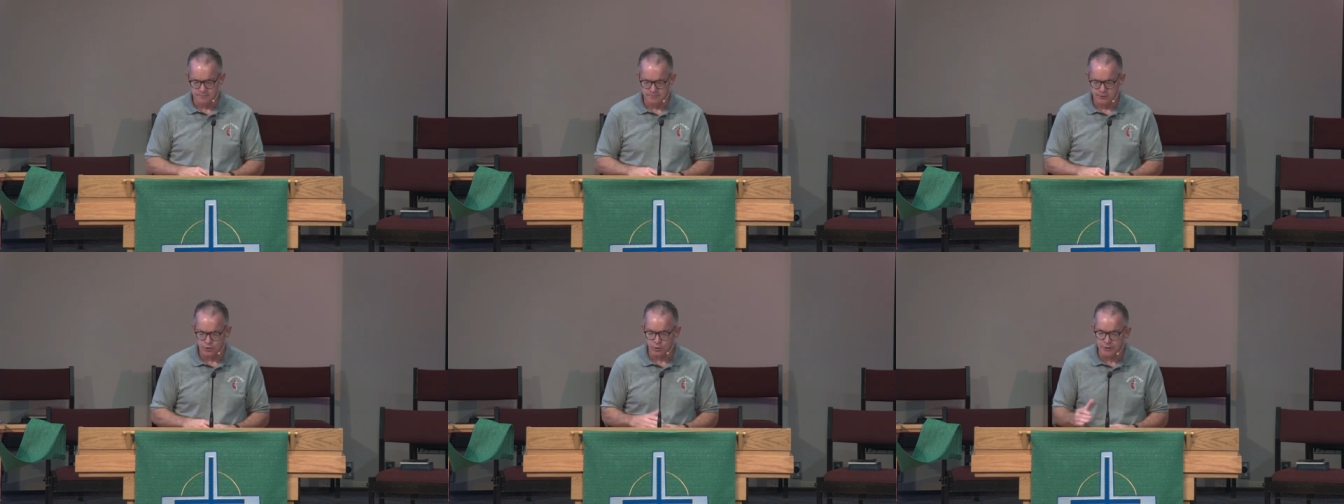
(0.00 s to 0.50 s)

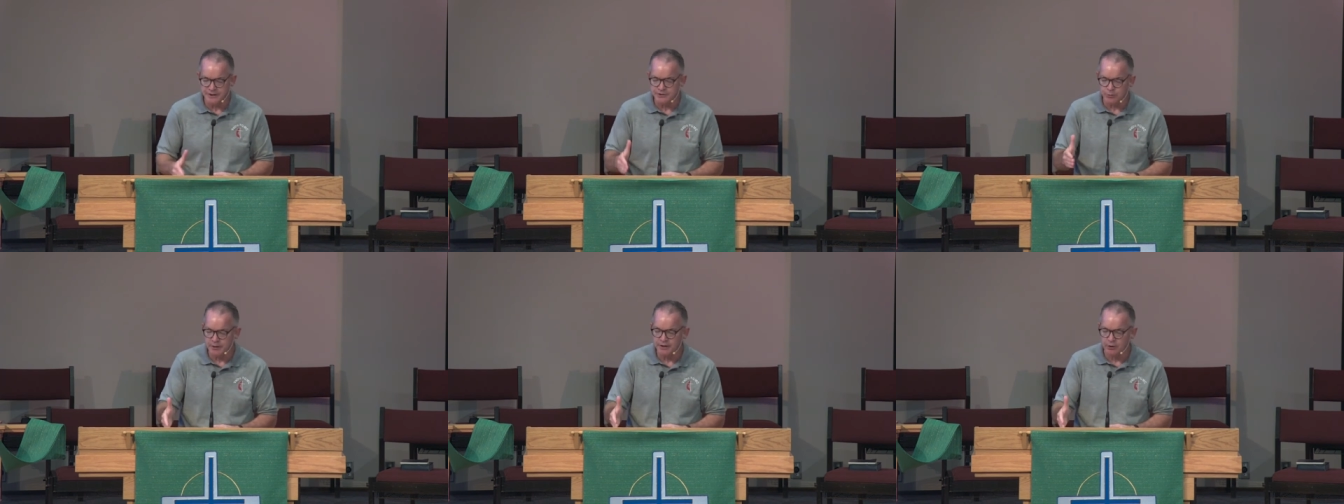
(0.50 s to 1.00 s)
The
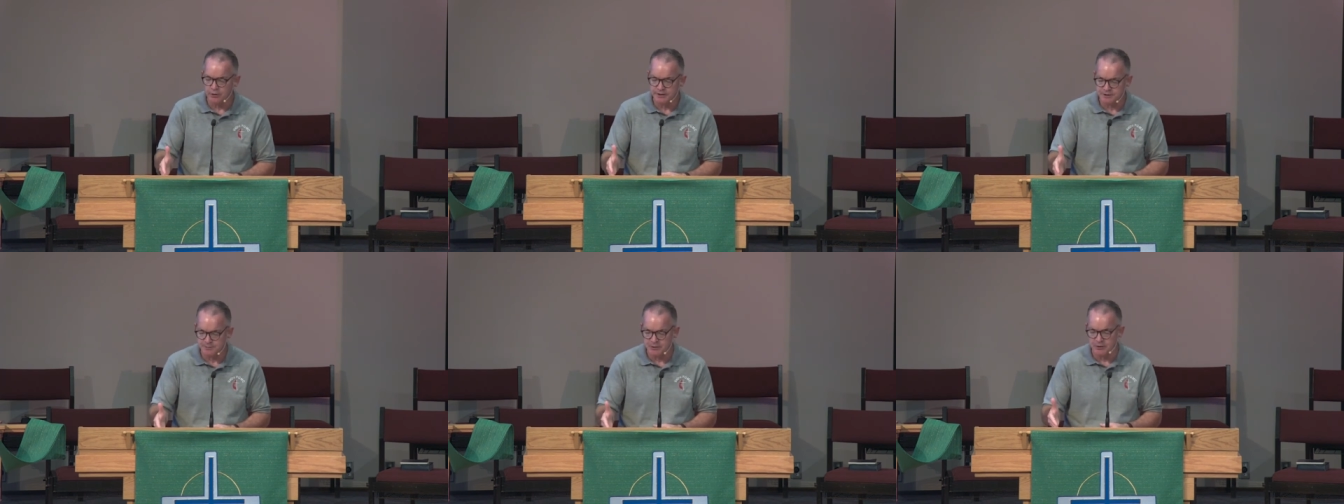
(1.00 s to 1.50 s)
reason we don't
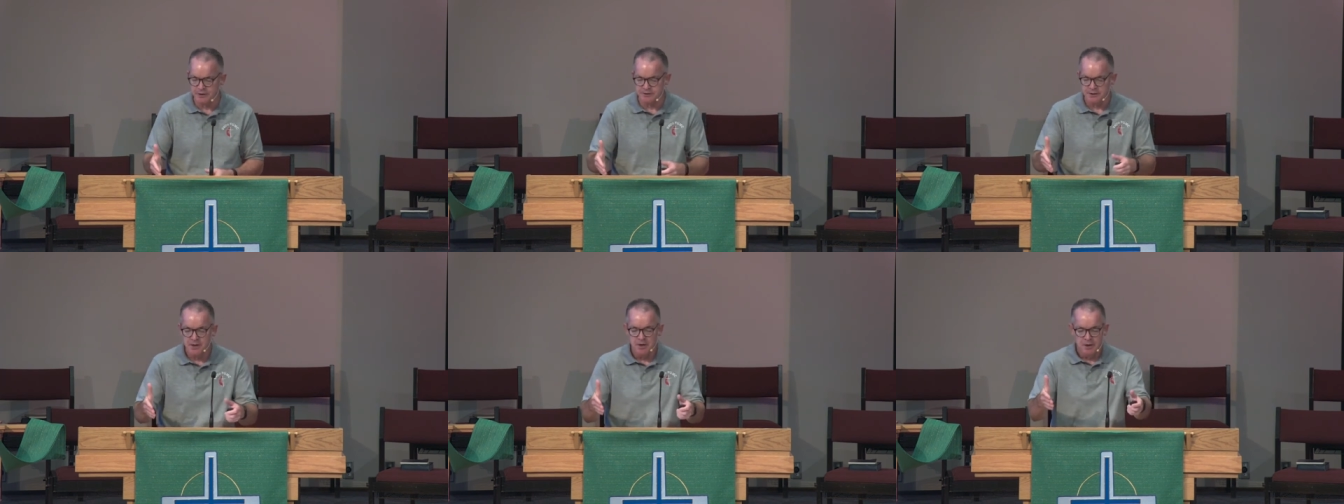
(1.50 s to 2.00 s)
experience
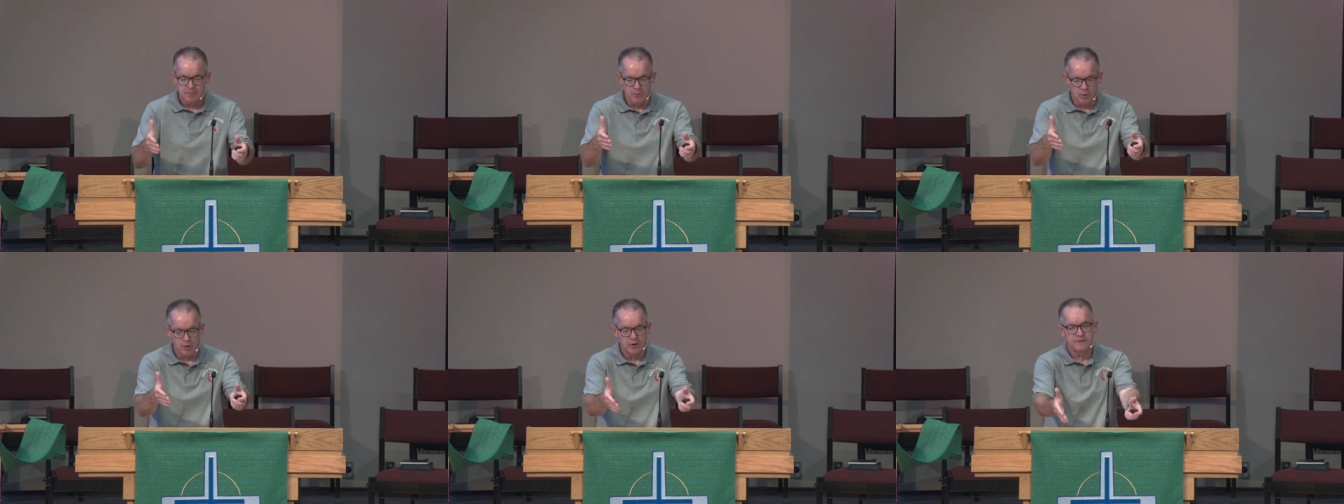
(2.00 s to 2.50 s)

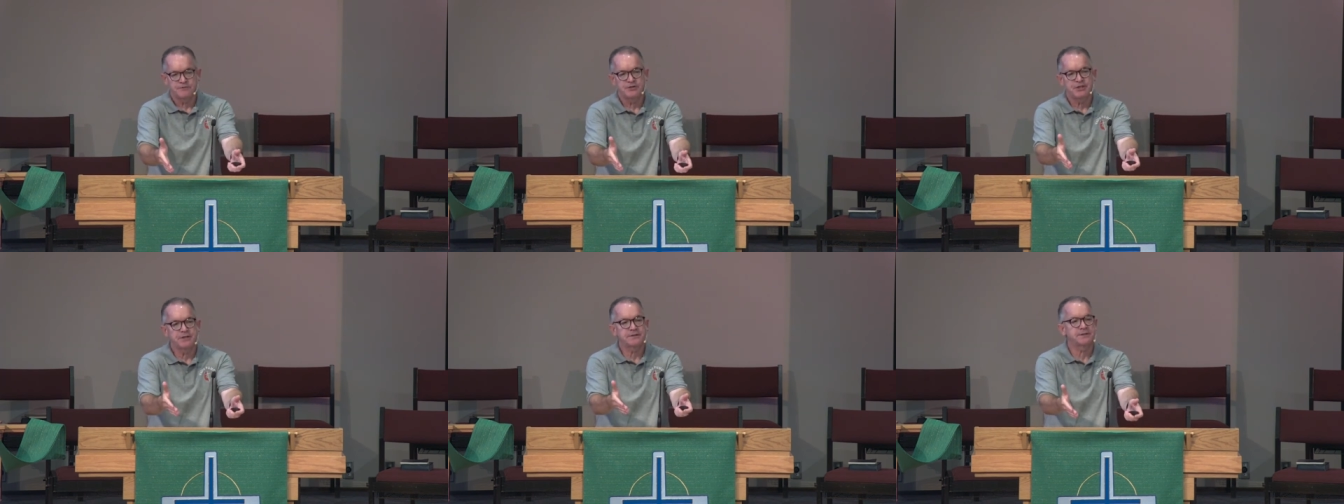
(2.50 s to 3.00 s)
more of
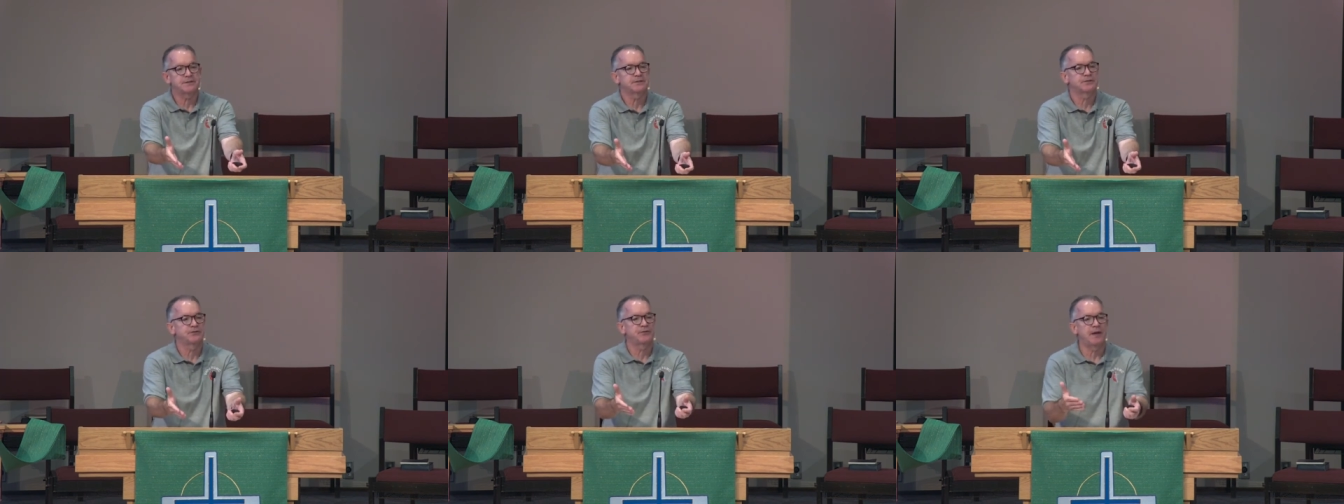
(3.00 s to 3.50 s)

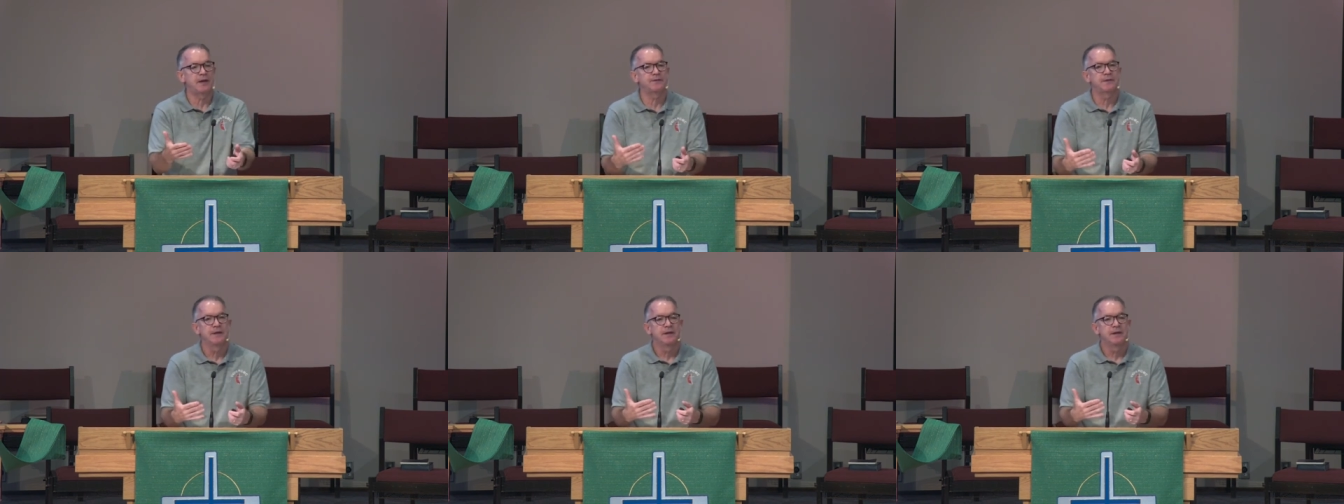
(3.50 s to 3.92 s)
Jesus' faith